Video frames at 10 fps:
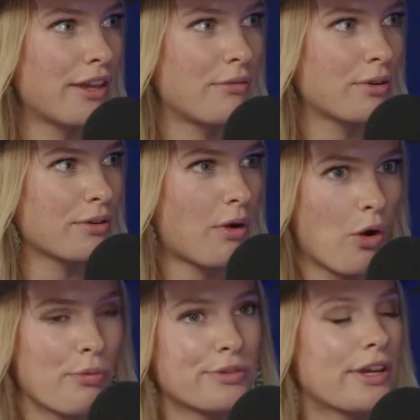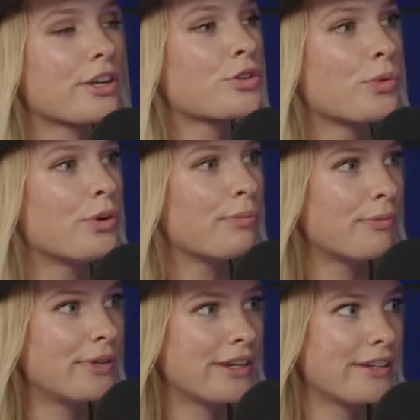they were homosexual,
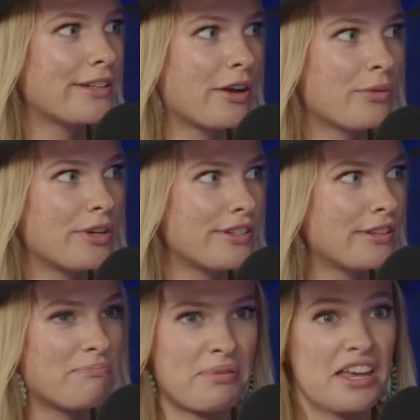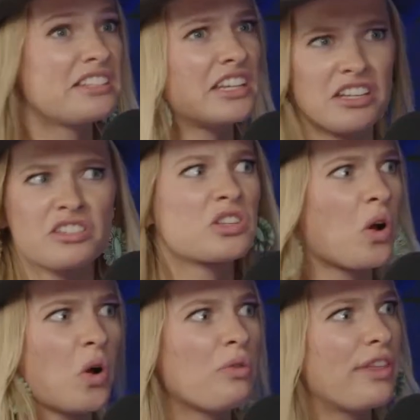but because that was the best
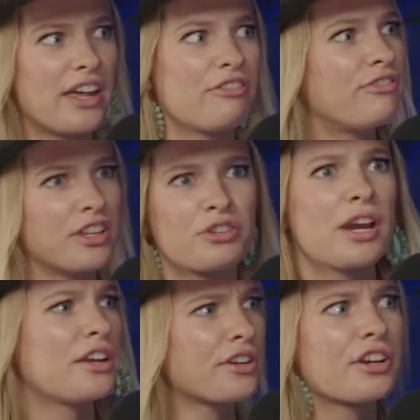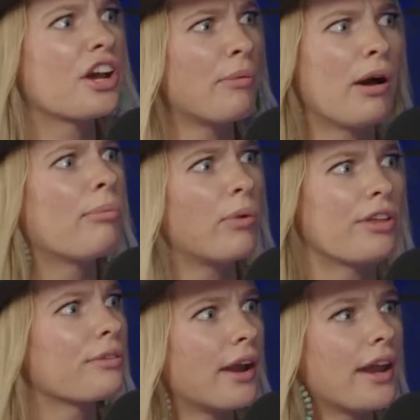insult that a 5th grader could come up
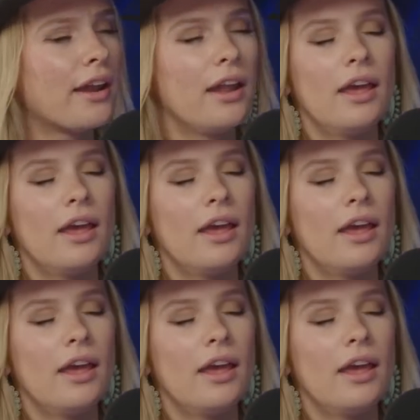with, right?